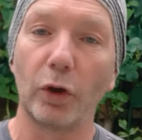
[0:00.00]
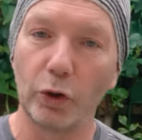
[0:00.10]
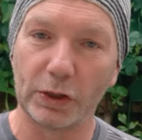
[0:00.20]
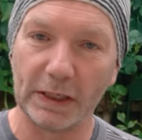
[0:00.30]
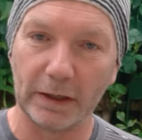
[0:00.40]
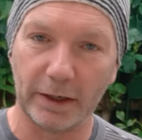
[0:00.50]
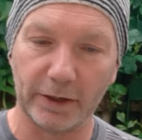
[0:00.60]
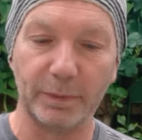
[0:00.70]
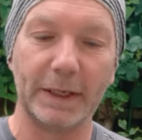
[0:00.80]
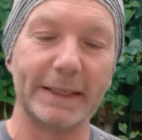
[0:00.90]
cutting
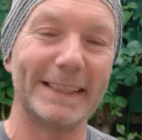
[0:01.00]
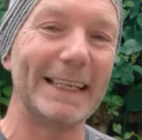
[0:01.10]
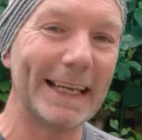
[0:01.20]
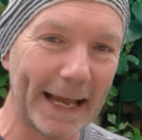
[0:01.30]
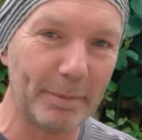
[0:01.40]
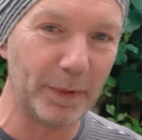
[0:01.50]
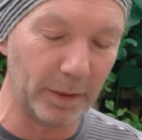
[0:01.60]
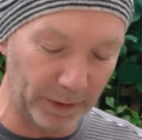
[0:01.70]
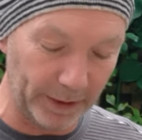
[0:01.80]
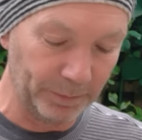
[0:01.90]
garden because it can be a
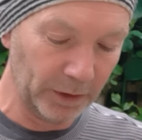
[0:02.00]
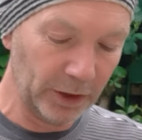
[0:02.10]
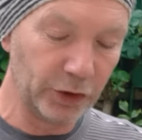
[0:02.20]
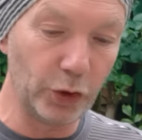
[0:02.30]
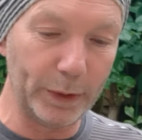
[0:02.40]
bit too